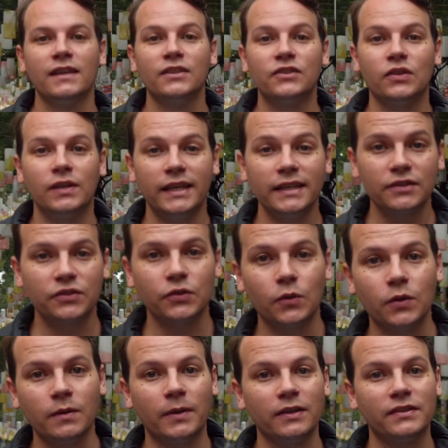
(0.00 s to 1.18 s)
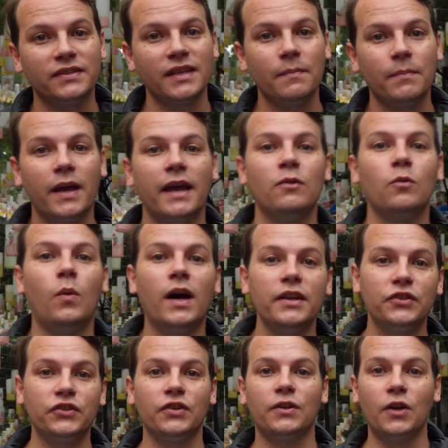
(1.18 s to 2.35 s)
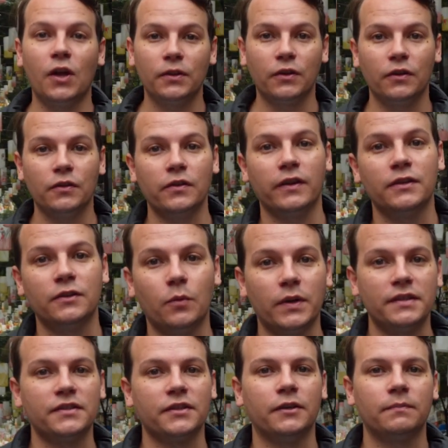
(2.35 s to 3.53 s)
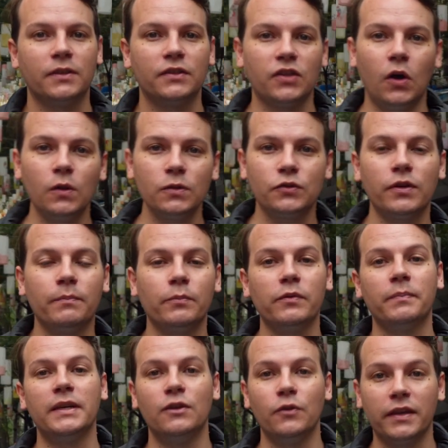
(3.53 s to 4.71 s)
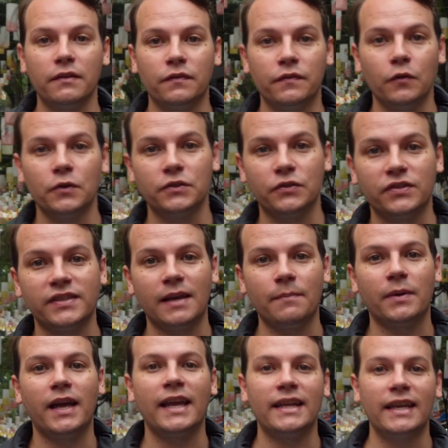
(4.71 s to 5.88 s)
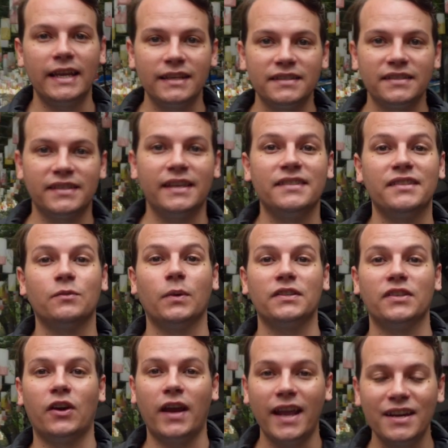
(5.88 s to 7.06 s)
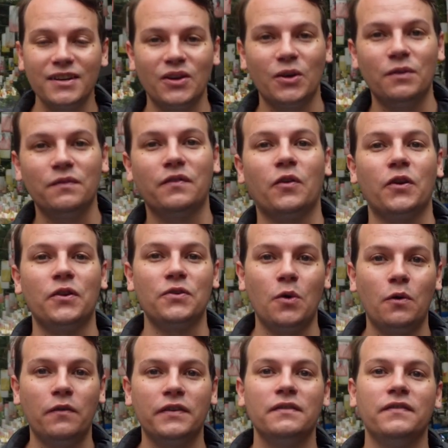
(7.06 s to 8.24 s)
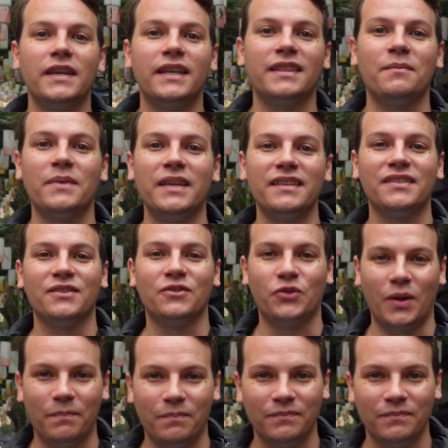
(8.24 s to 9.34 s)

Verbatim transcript: So let's talk about Sapa and why you should not go during the winter. This whole trip we've been looking forward to Sapa, and in a sense it was our end goal for a northern Vietnamese trip.